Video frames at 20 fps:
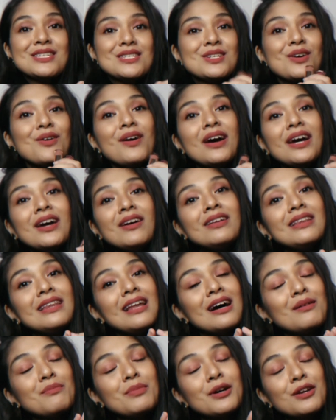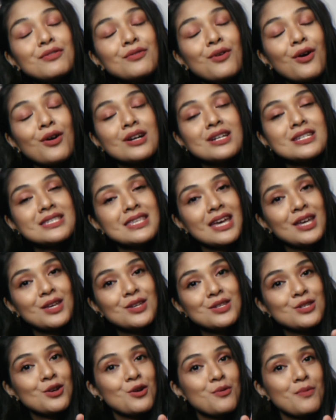So ayun lang. But of course, thank
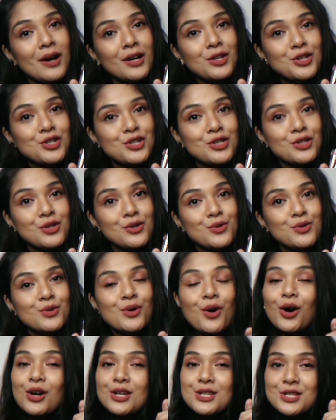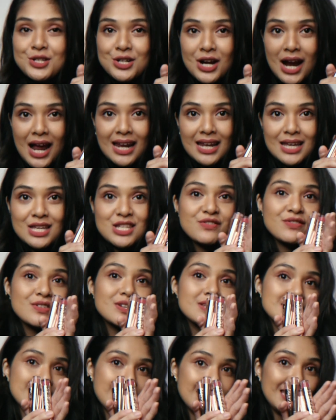you so much to Australis
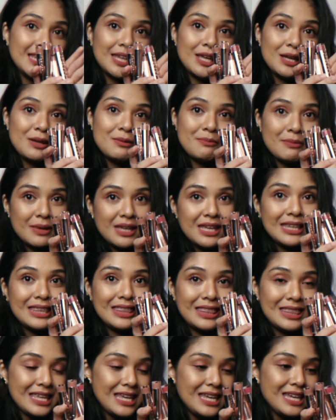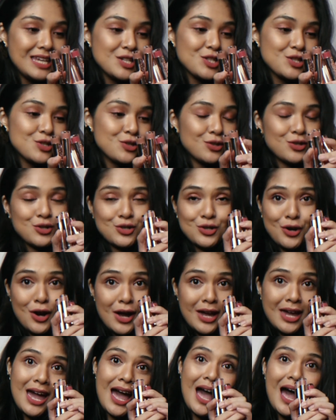for sending me these to
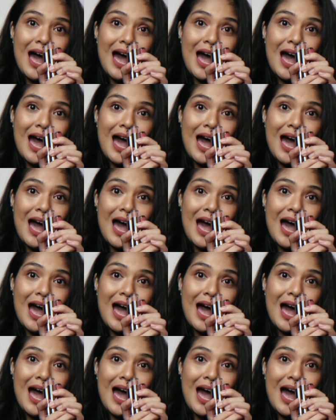try